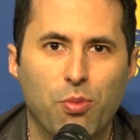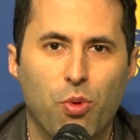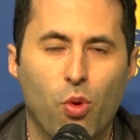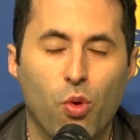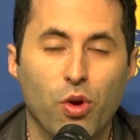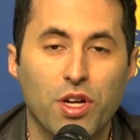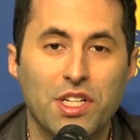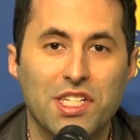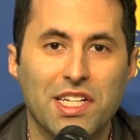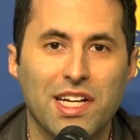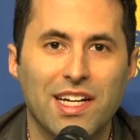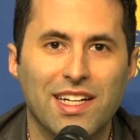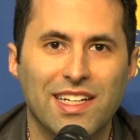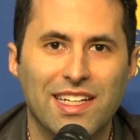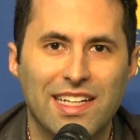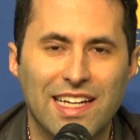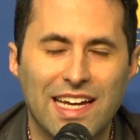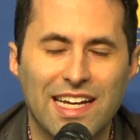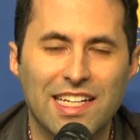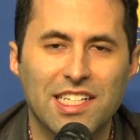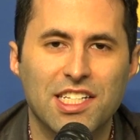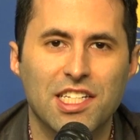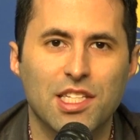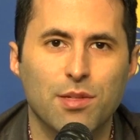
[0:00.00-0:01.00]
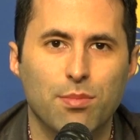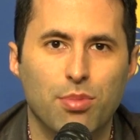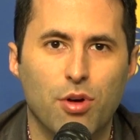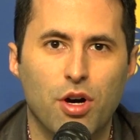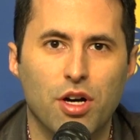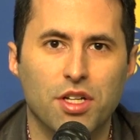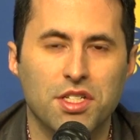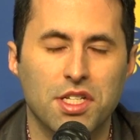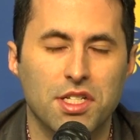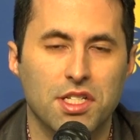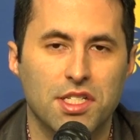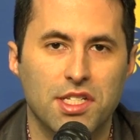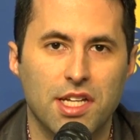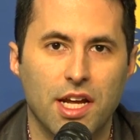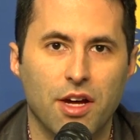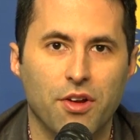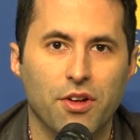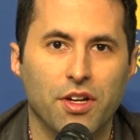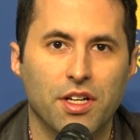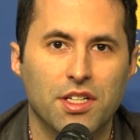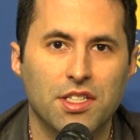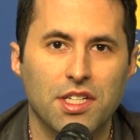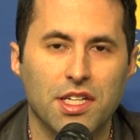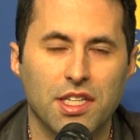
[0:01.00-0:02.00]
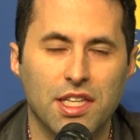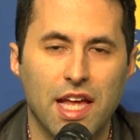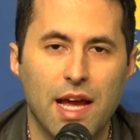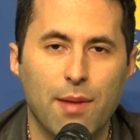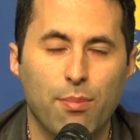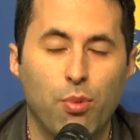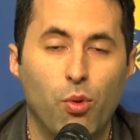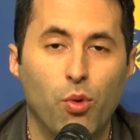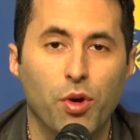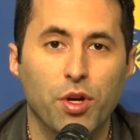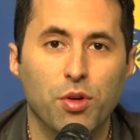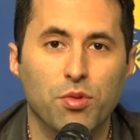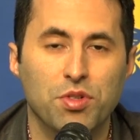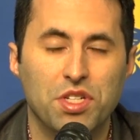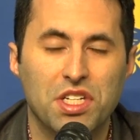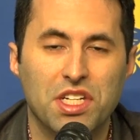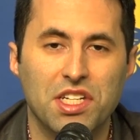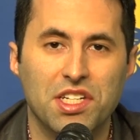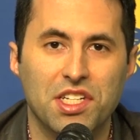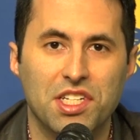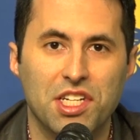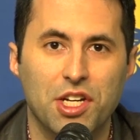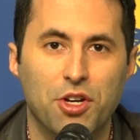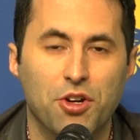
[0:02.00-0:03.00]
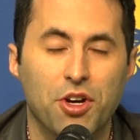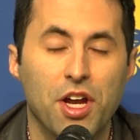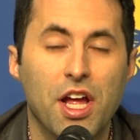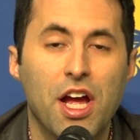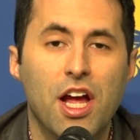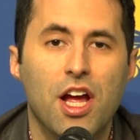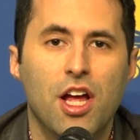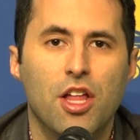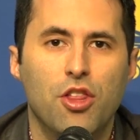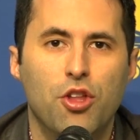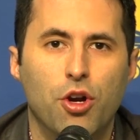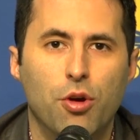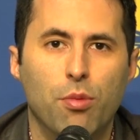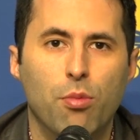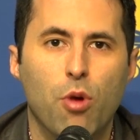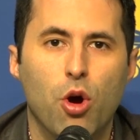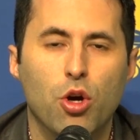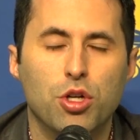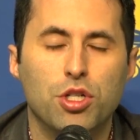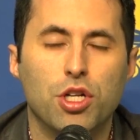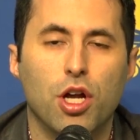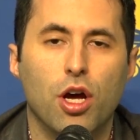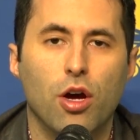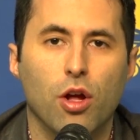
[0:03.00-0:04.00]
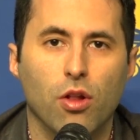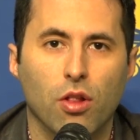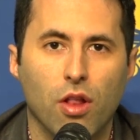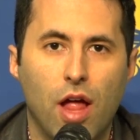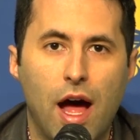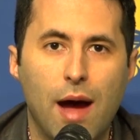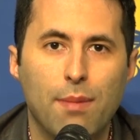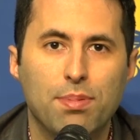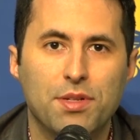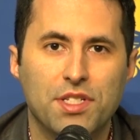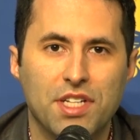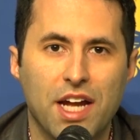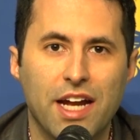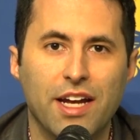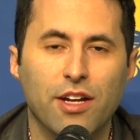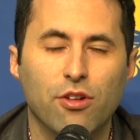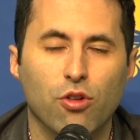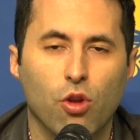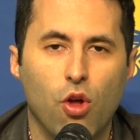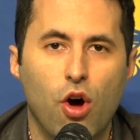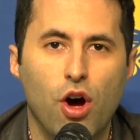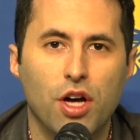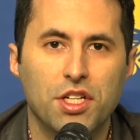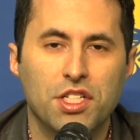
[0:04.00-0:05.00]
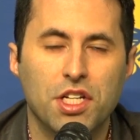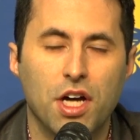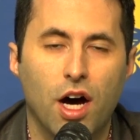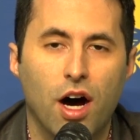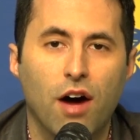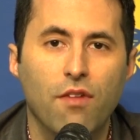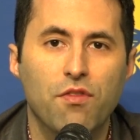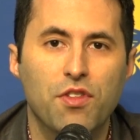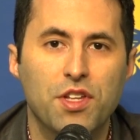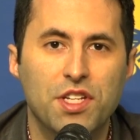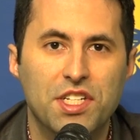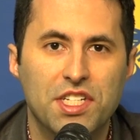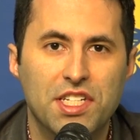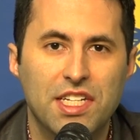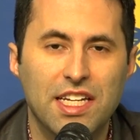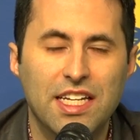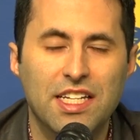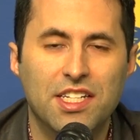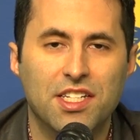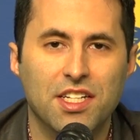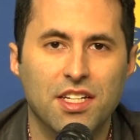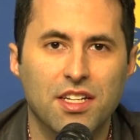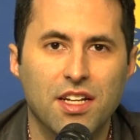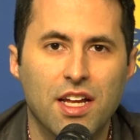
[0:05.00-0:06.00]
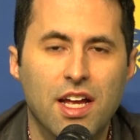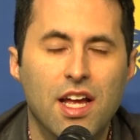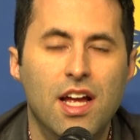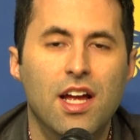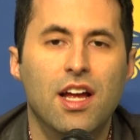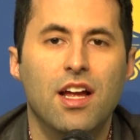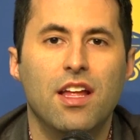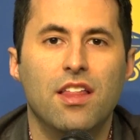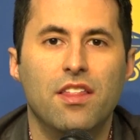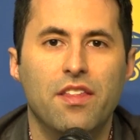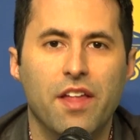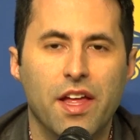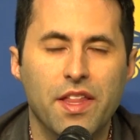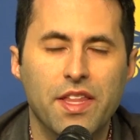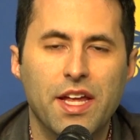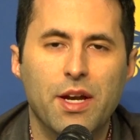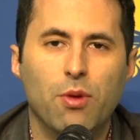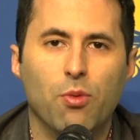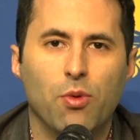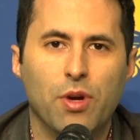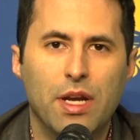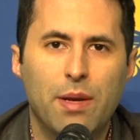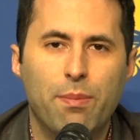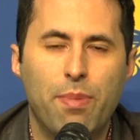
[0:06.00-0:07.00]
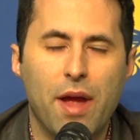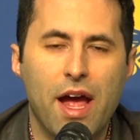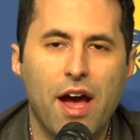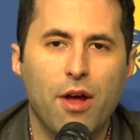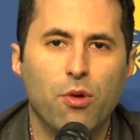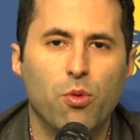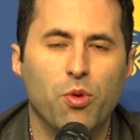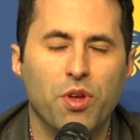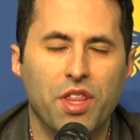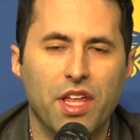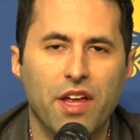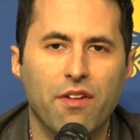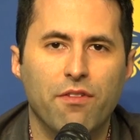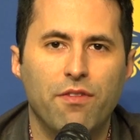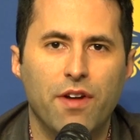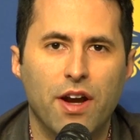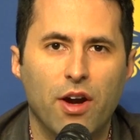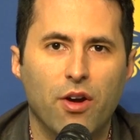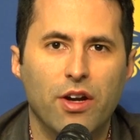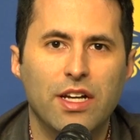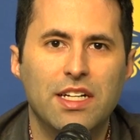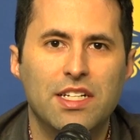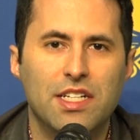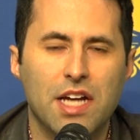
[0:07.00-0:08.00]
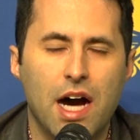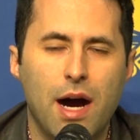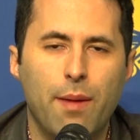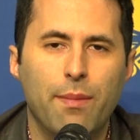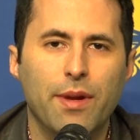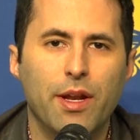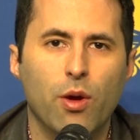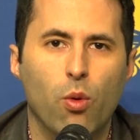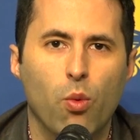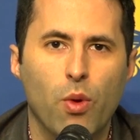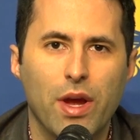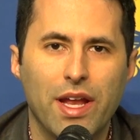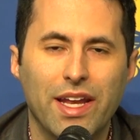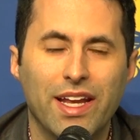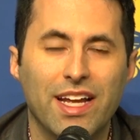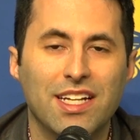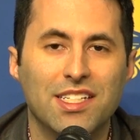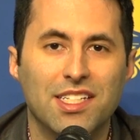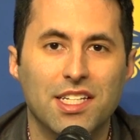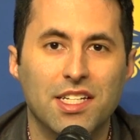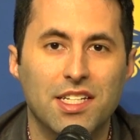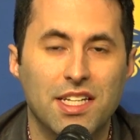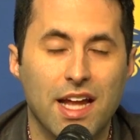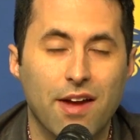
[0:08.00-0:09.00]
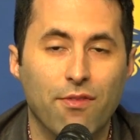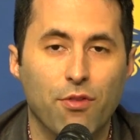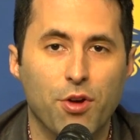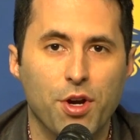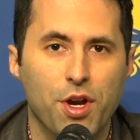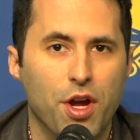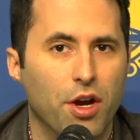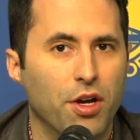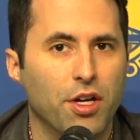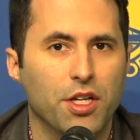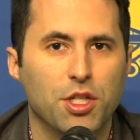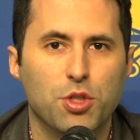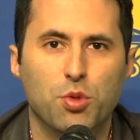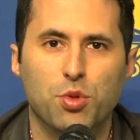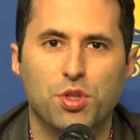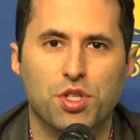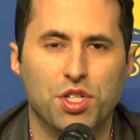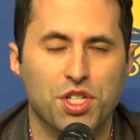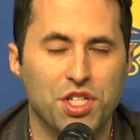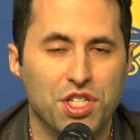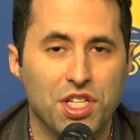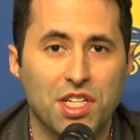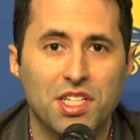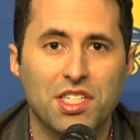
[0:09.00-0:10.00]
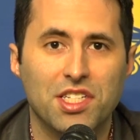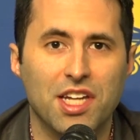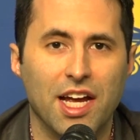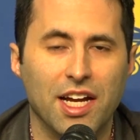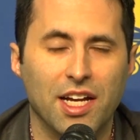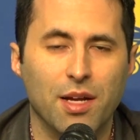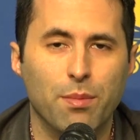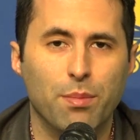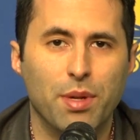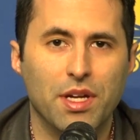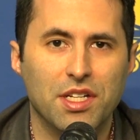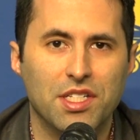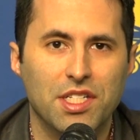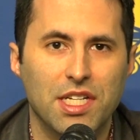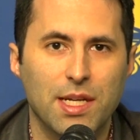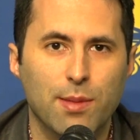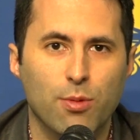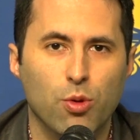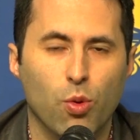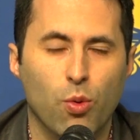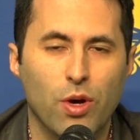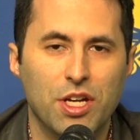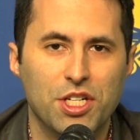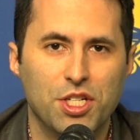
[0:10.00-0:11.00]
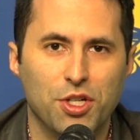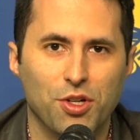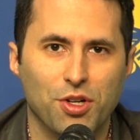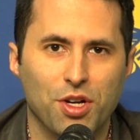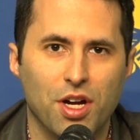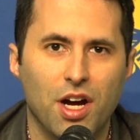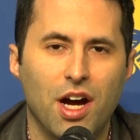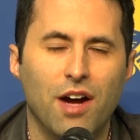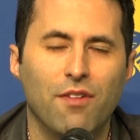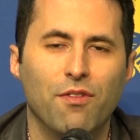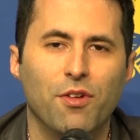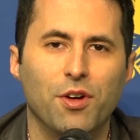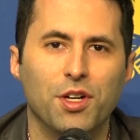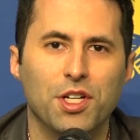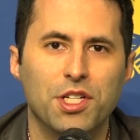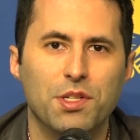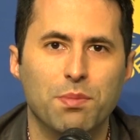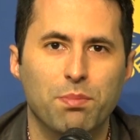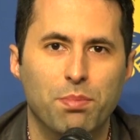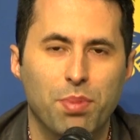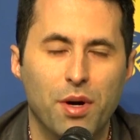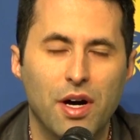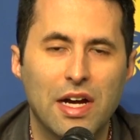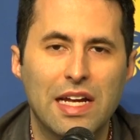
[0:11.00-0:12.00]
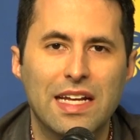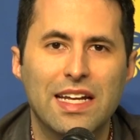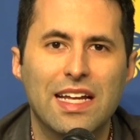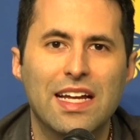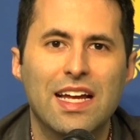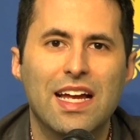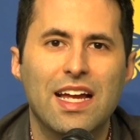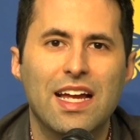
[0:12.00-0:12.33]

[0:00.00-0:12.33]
points against the Boston Celtics. At that point, it was considered their most lopsided loss of the season. Then they rebound with a very dominant win against the Denver Nuggets, which is the second-best team in the Western Conference. But